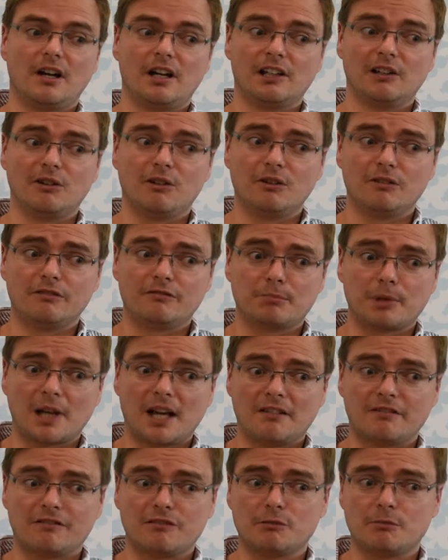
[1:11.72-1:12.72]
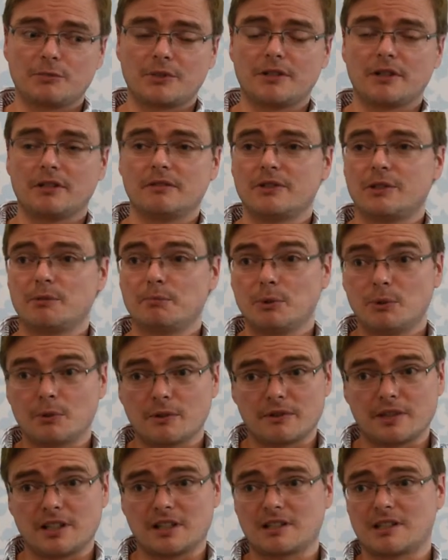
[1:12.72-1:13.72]
A lot of platforms don't
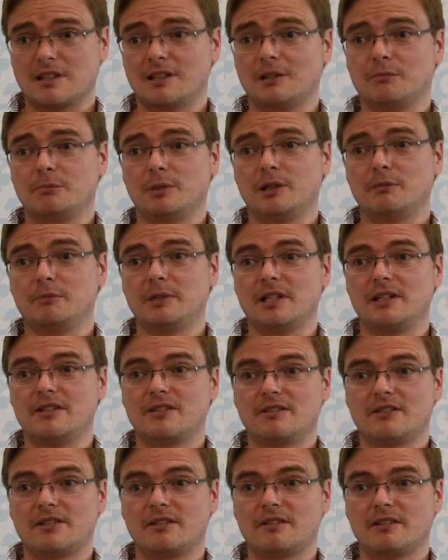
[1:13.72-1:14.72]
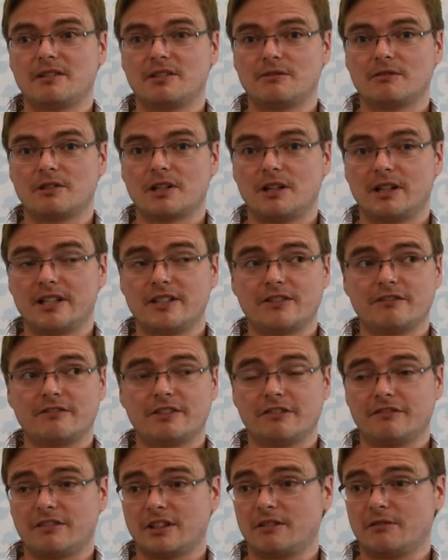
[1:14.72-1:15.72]
support things like Burmese, and so there's all kinds of
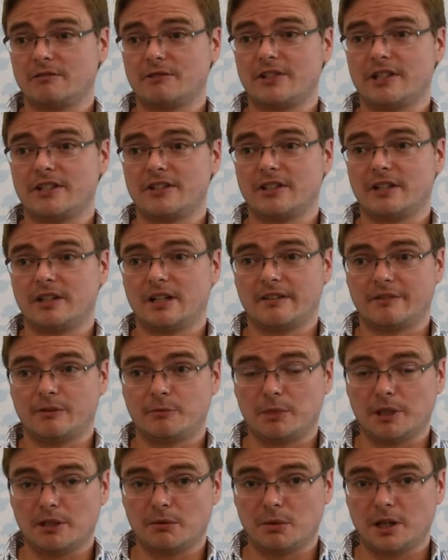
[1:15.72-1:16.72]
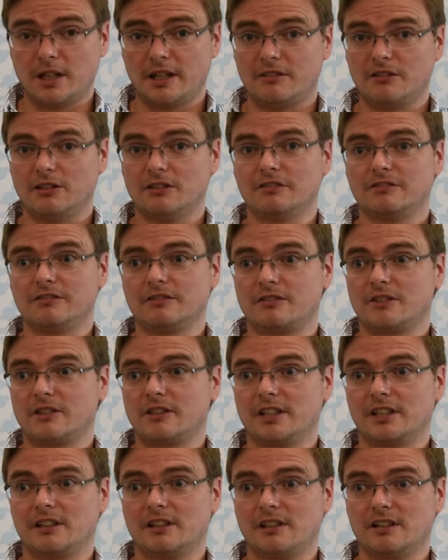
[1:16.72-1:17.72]
difficulties that you have to be aware of and
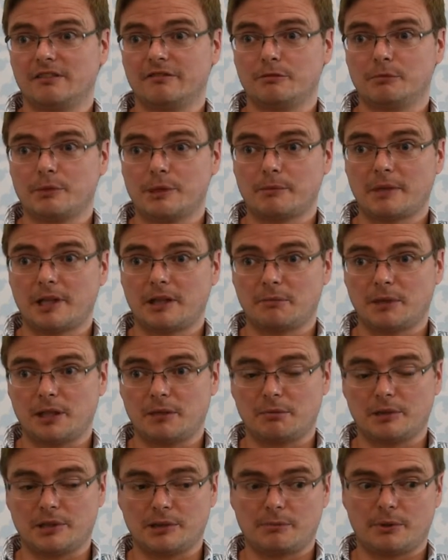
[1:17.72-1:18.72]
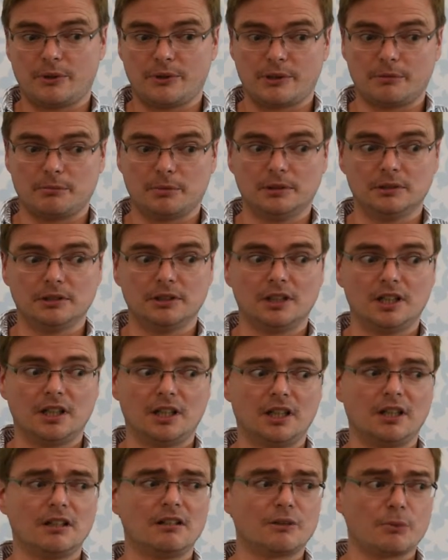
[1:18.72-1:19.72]
try and learn from as many people as possible.
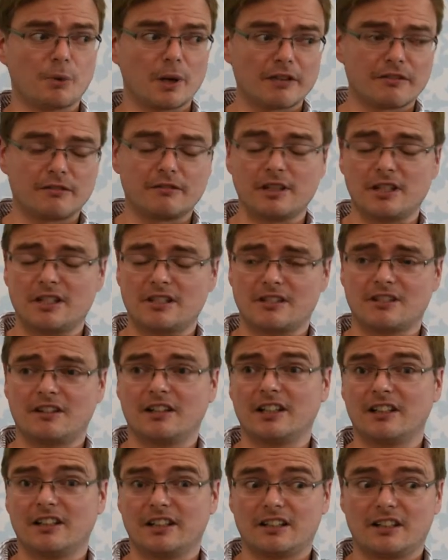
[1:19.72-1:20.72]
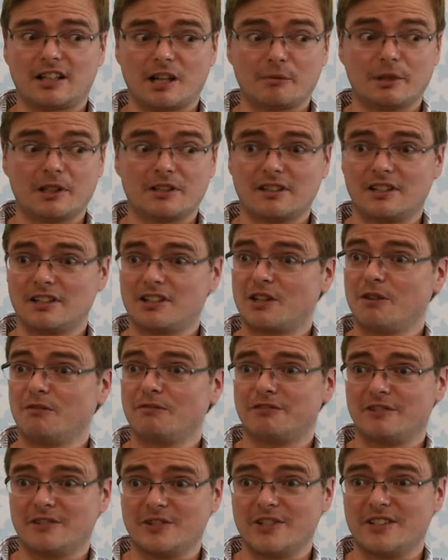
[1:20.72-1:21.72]
It's one of the reasons I like coming to these
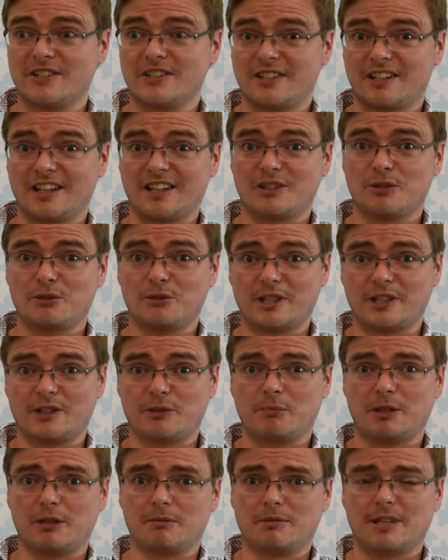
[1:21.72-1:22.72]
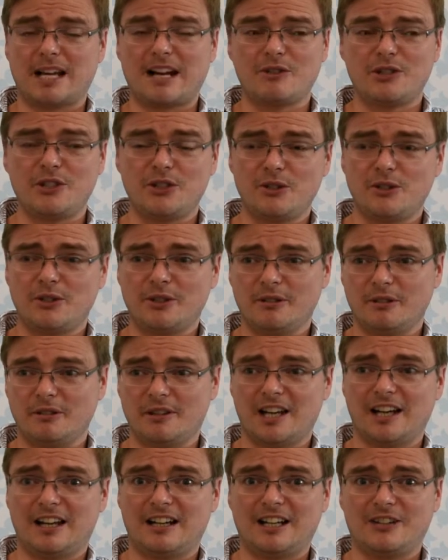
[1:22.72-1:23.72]
conferences to get talking to people. How did you do
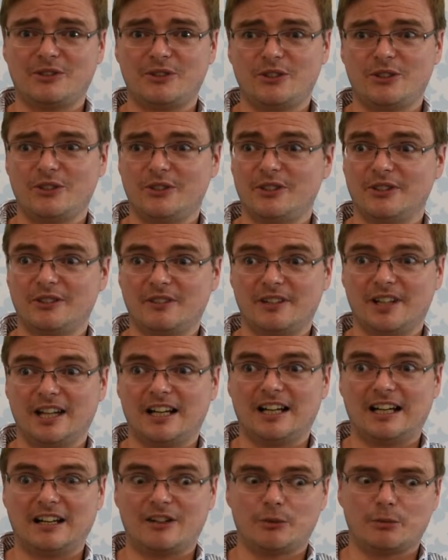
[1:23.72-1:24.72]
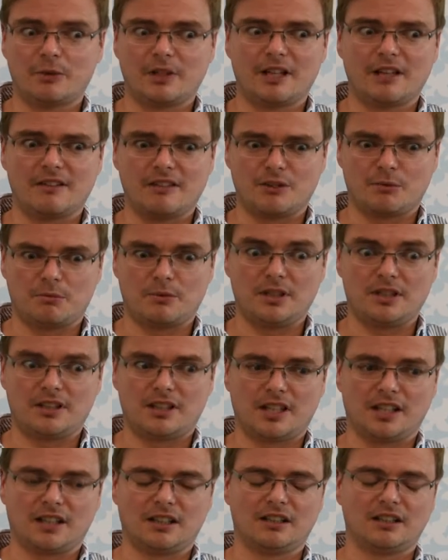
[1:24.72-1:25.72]
that? How did you do that? How do we get this
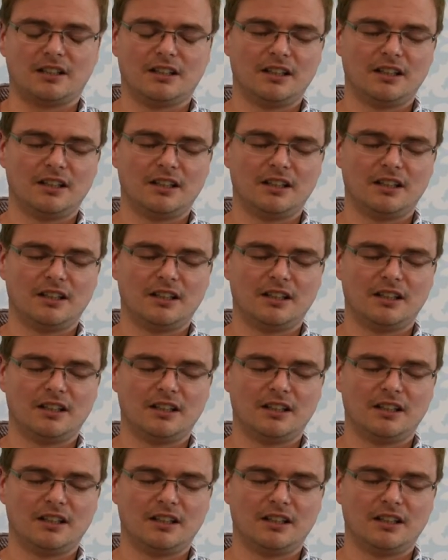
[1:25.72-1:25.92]
working?